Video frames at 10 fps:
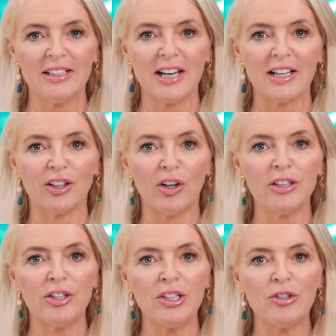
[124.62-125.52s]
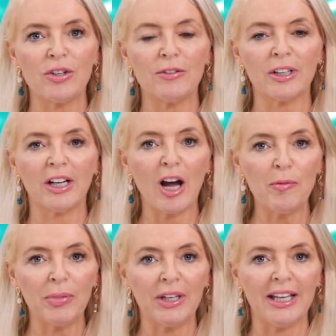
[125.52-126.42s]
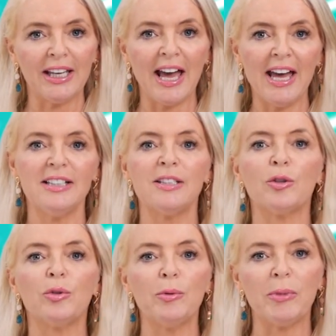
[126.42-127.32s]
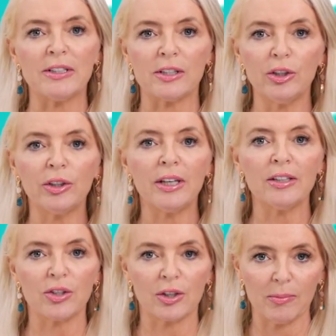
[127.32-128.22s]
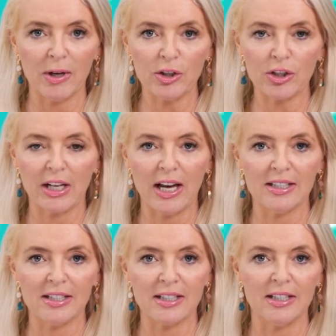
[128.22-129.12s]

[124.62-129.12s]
Technology-driven company HAZER Group is looking to commercialize